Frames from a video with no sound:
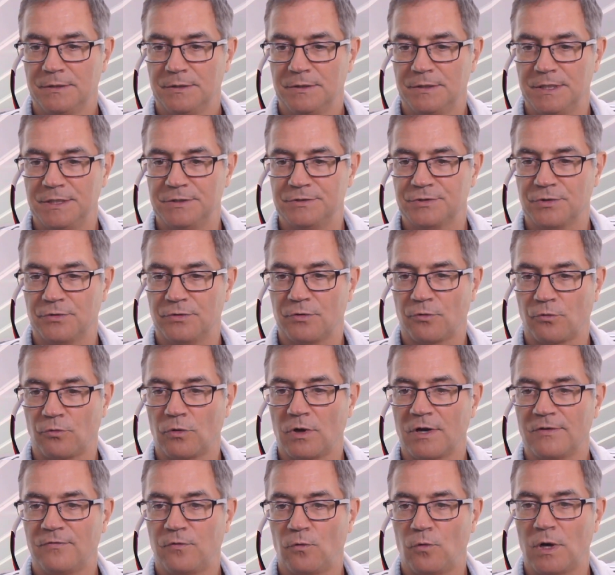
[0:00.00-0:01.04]
These are the
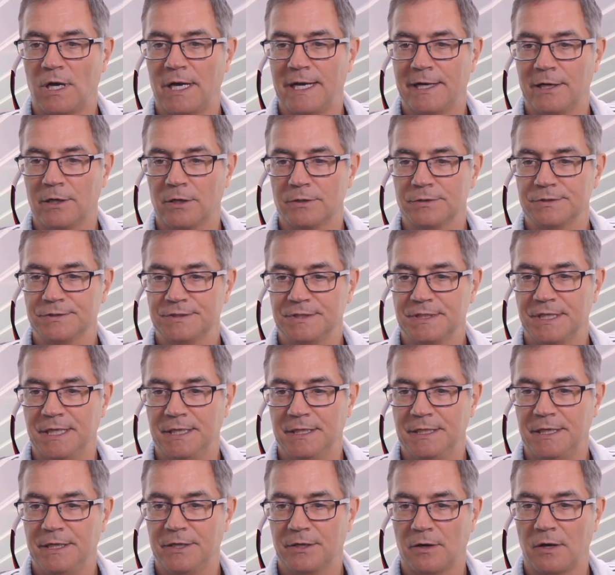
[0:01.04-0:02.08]
rough wires. And
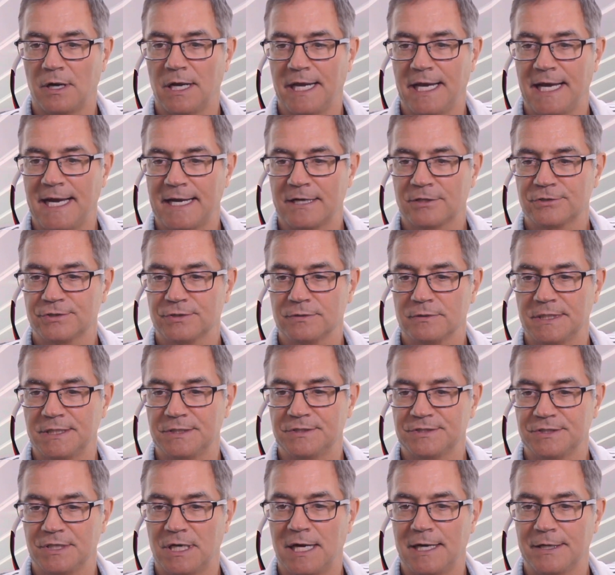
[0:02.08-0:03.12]
here I actually
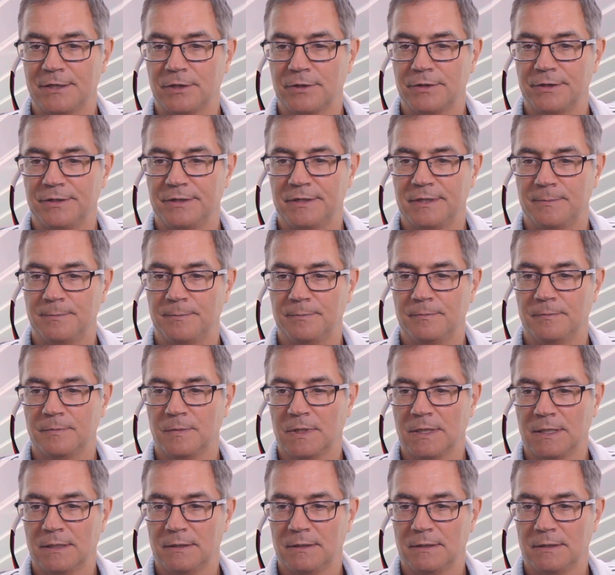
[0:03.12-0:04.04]
soldered them.